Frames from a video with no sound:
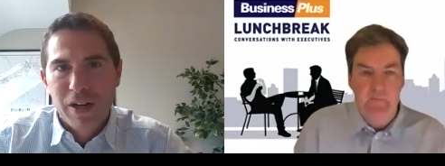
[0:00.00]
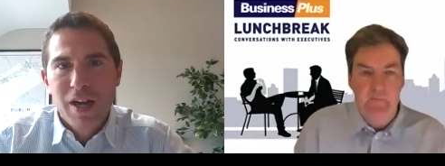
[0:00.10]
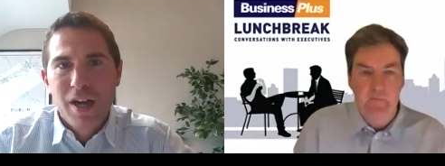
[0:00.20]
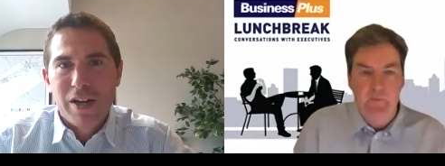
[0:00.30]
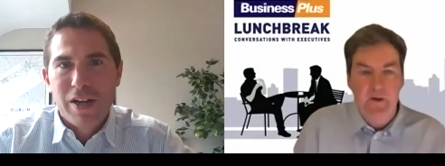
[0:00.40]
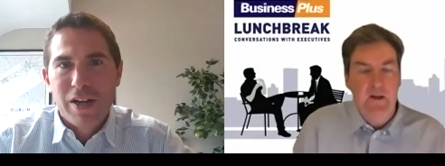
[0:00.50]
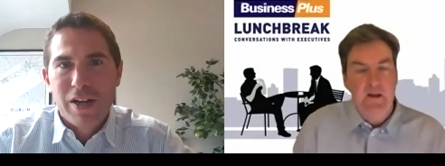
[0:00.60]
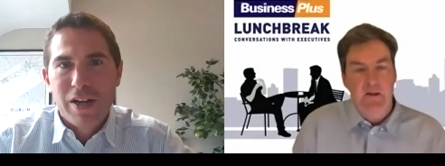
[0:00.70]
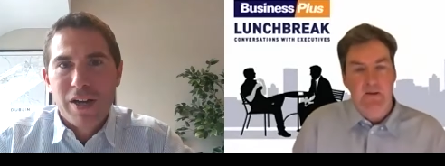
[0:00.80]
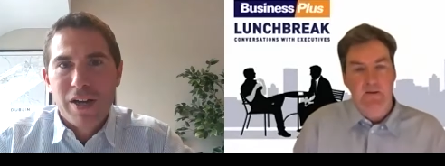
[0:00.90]
Speaker 1: i think as a
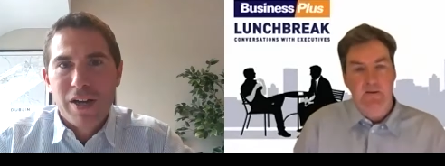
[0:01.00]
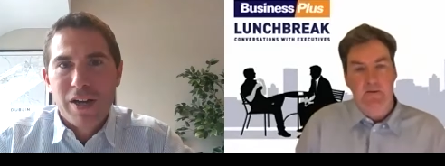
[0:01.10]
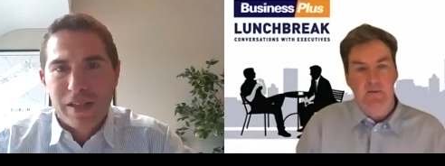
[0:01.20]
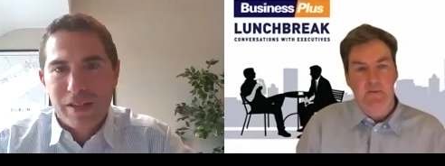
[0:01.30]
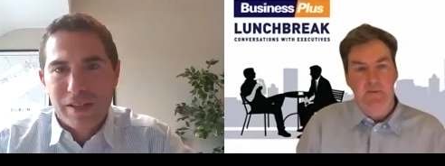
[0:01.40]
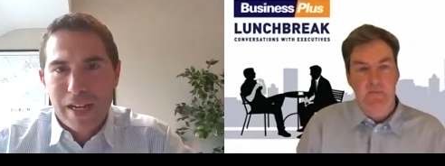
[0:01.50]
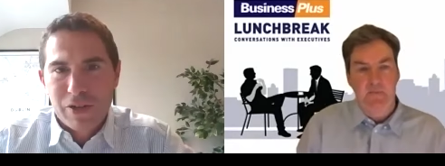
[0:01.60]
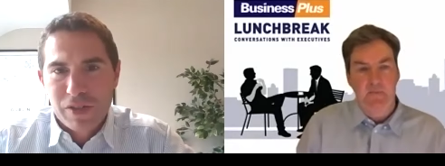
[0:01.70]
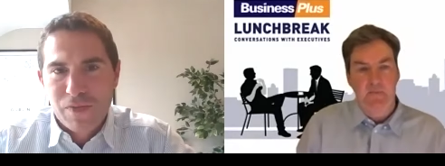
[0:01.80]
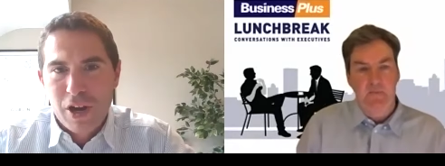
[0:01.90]
seller and sellers
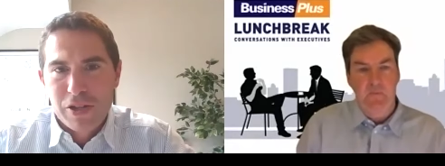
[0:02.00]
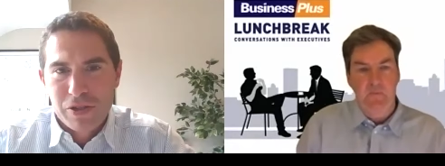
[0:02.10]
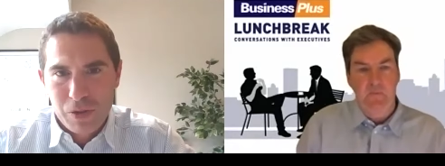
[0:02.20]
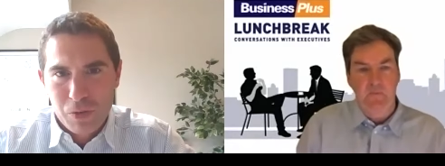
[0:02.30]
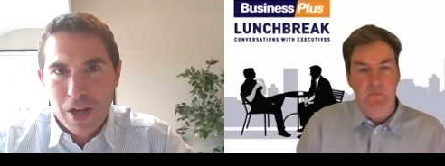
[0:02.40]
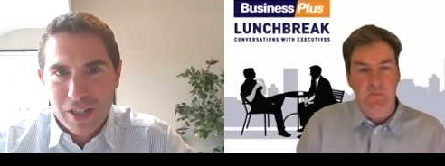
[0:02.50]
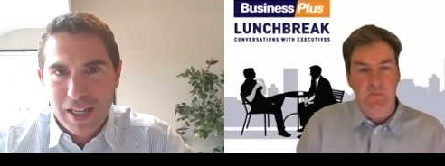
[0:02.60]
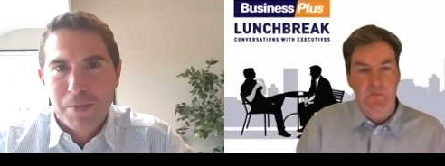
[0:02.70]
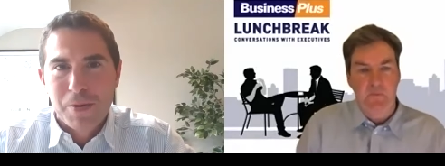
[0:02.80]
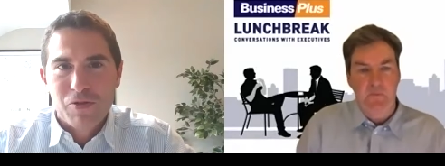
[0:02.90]
advisors you want to keep
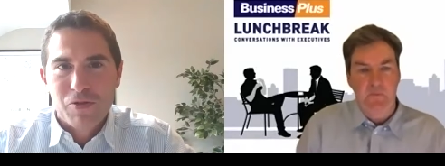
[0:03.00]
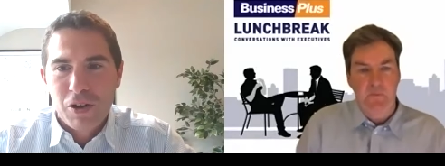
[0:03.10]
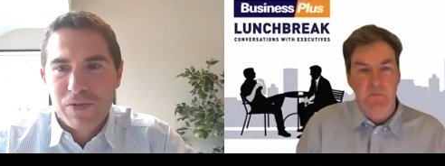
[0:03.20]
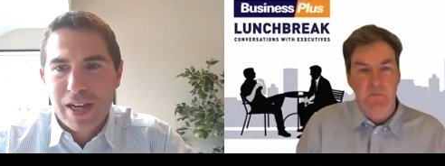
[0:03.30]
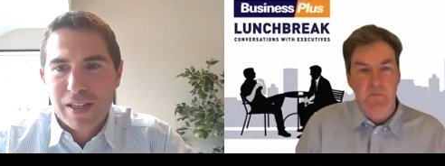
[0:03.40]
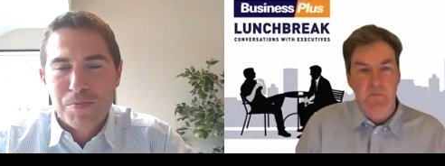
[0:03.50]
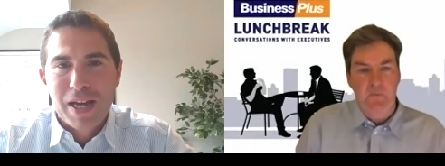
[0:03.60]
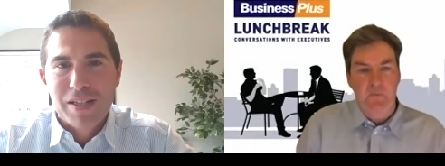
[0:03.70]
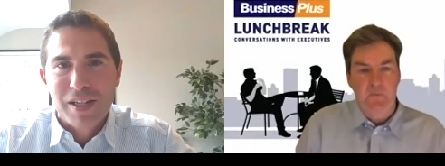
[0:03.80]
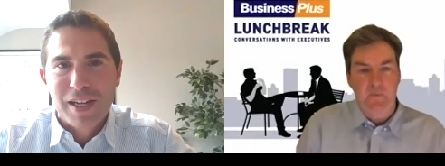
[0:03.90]
control of that as best you
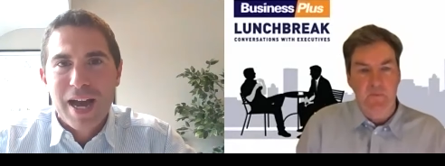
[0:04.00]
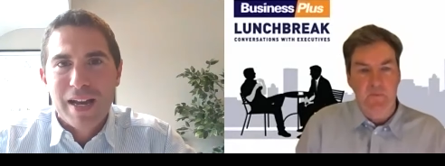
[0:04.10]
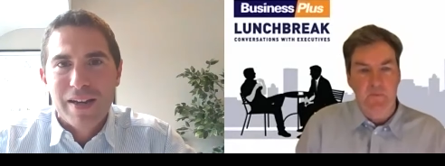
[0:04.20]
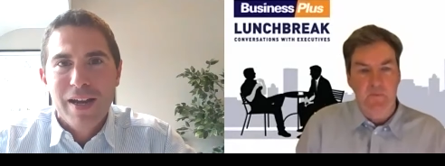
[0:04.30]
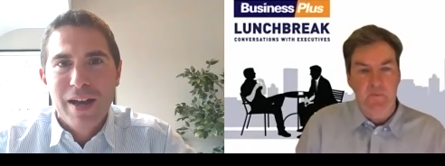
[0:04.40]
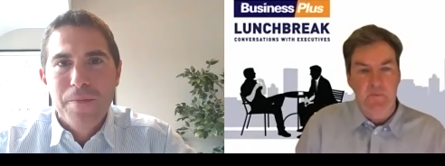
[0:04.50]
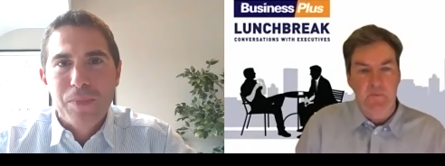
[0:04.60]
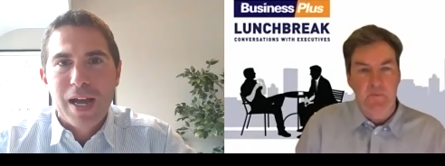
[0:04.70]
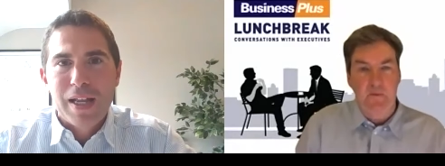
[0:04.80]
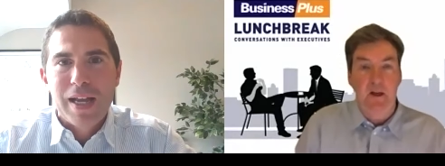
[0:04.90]
can
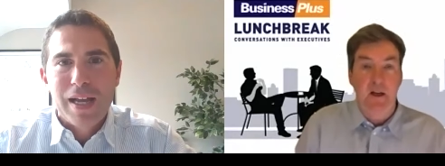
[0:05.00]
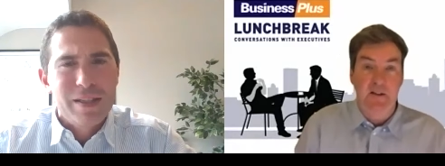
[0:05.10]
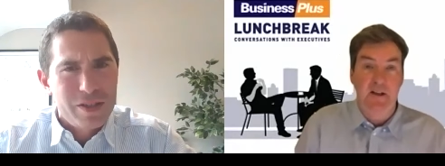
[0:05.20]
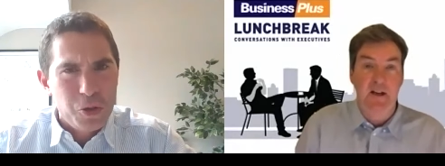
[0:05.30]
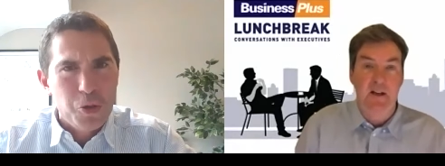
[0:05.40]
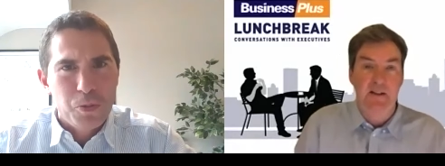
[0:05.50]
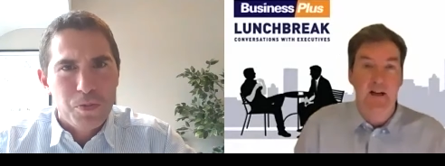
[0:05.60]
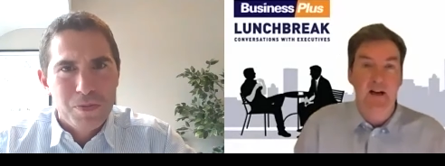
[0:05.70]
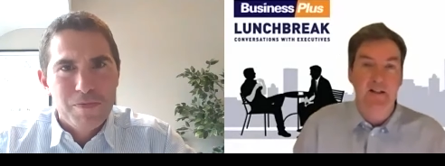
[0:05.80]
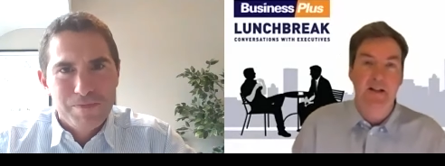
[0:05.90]
and, and, yeah, I'd, say, I'd, say,
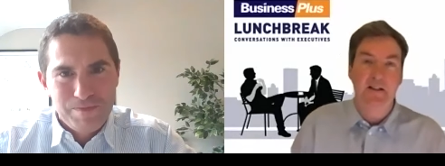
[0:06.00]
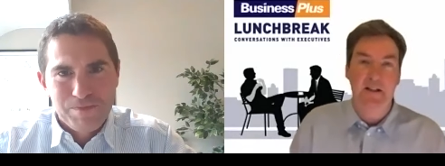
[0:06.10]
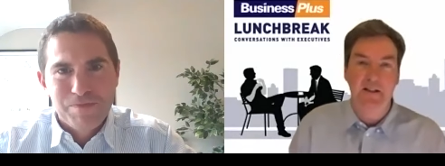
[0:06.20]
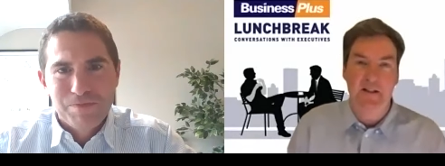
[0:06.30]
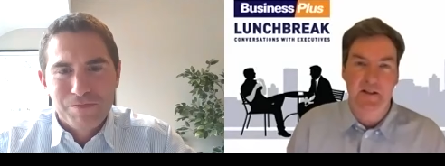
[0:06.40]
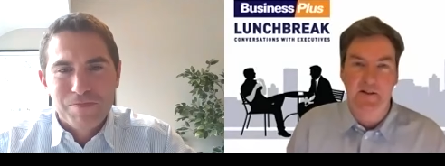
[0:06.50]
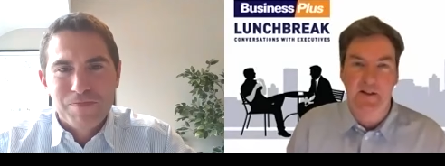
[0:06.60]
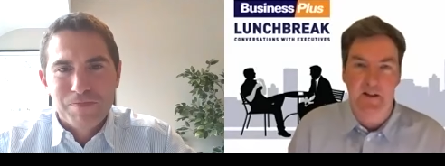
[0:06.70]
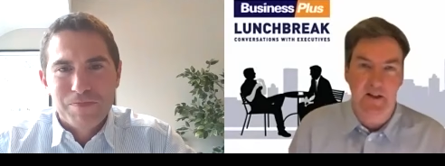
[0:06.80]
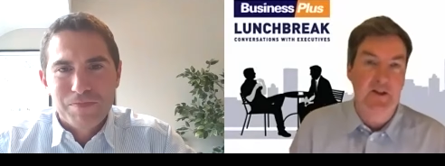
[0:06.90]
I'd
Speaker 2: say that's easier
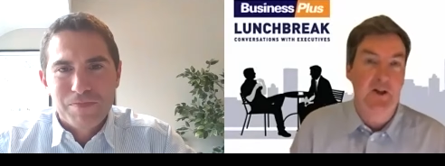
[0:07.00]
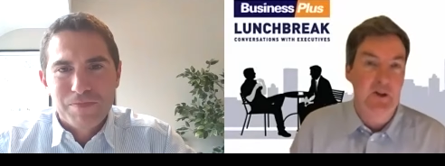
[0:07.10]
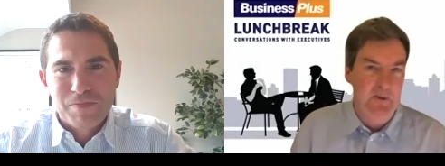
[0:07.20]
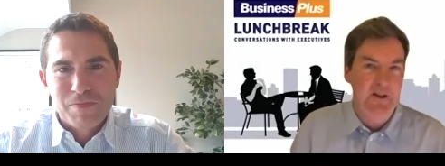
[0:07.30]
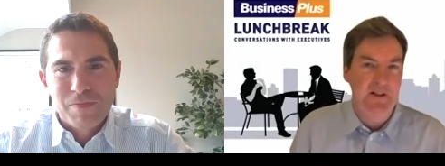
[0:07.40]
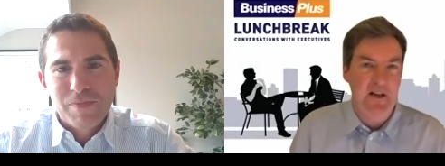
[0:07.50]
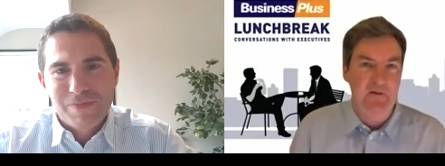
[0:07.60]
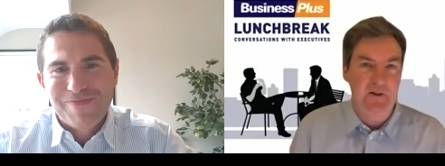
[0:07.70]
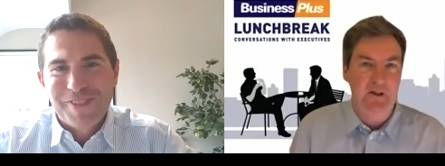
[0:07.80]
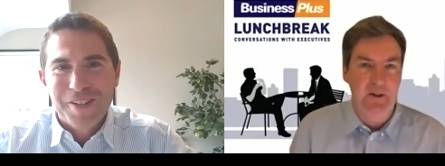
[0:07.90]
said than done because
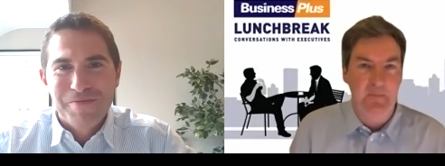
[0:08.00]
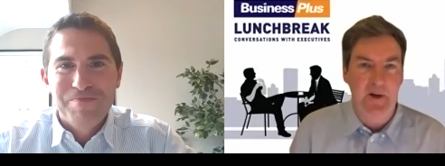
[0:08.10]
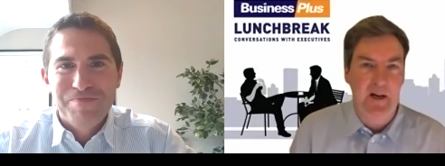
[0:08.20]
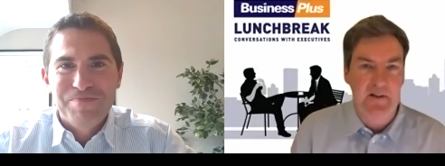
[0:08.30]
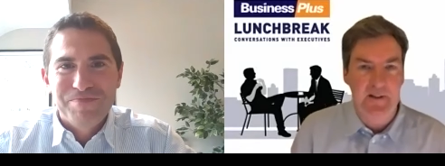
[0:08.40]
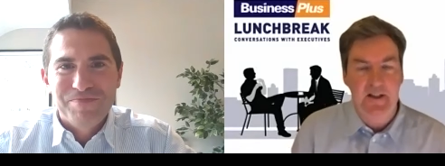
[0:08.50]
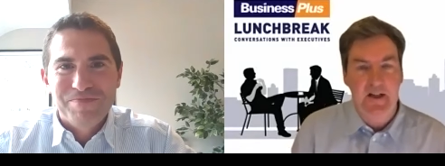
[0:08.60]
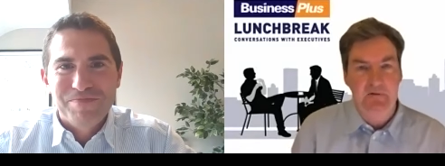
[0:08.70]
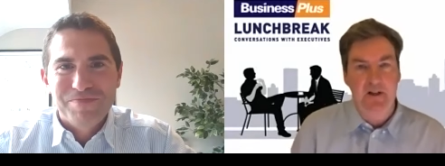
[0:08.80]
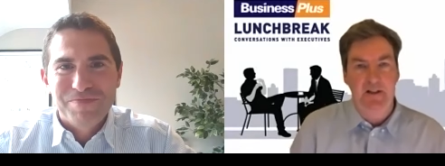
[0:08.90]
after all the buyer is the guy
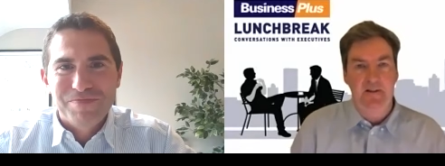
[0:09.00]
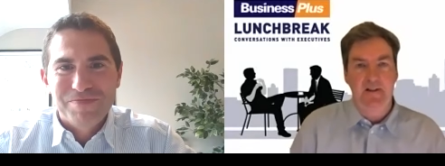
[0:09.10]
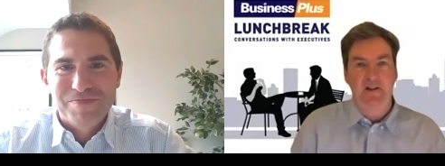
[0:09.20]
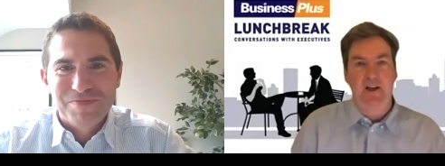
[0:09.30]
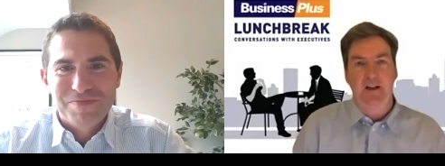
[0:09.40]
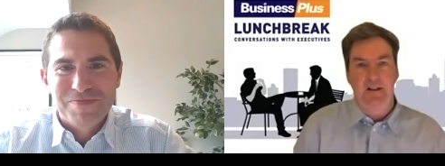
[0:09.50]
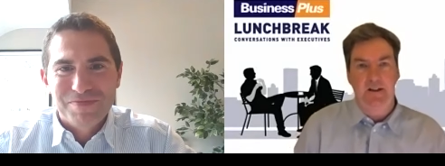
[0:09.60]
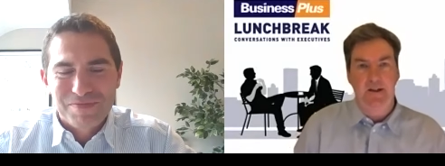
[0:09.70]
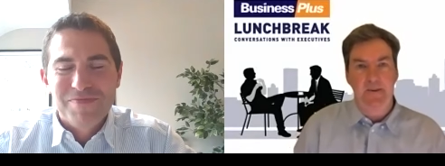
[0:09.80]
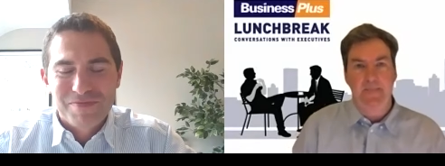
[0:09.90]
writing the check you
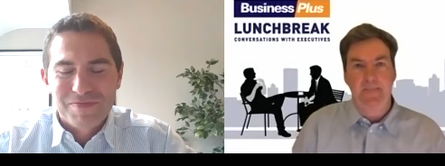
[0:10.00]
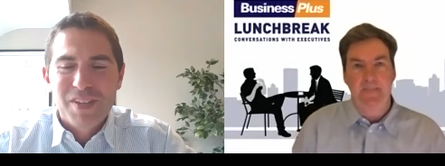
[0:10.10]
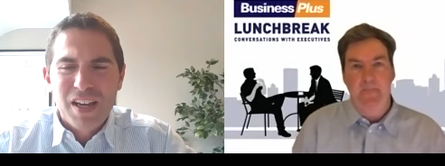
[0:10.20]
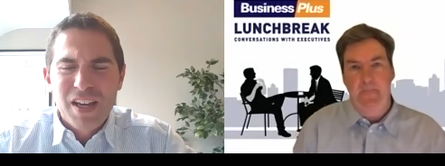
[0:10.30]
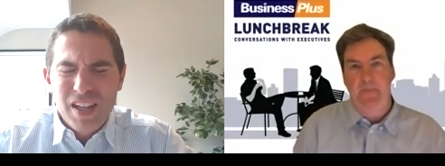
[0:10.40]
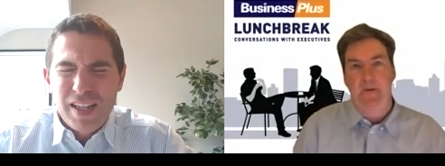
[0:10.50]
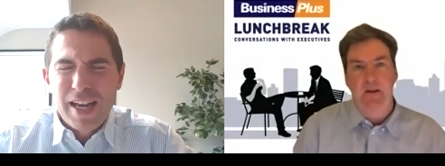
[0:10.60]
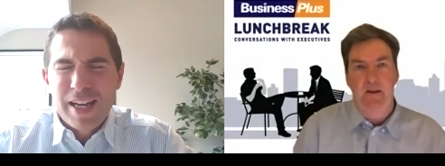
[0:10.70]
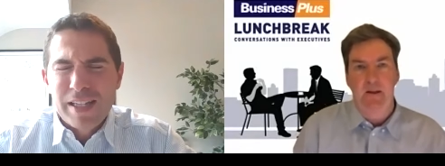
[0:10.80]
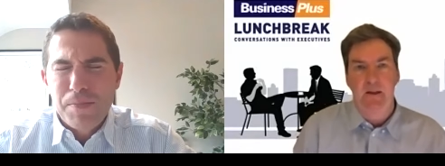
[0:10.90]
know
Speaker 1: yeah
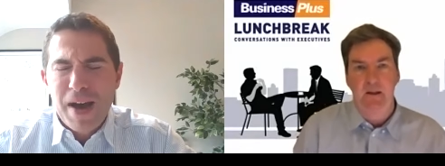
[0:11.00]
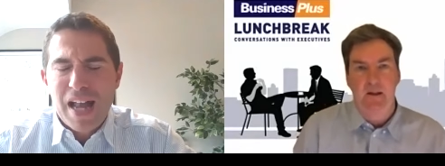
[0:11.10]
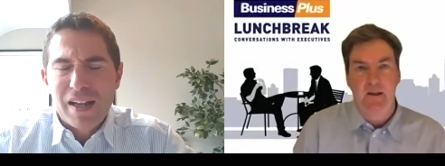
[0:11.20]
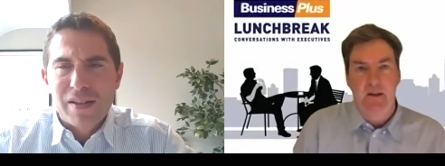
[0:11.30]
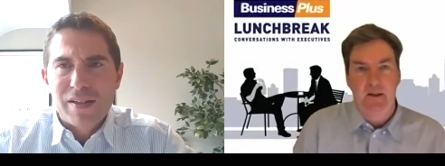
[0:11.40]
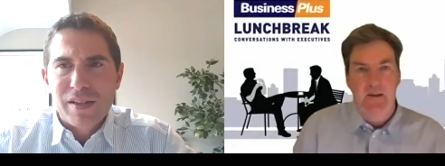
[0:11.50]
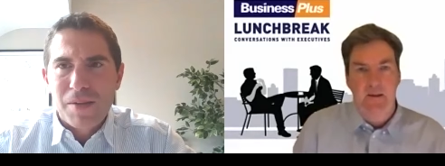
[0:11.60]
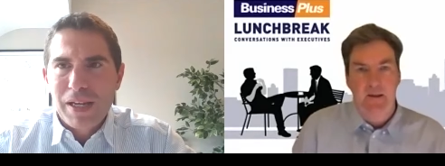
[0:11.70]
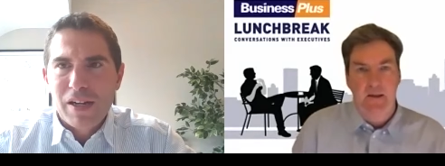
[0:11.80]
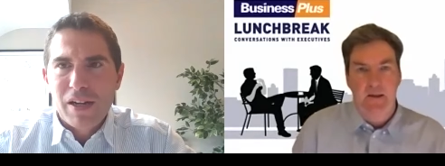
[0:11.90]
it's a balance i mean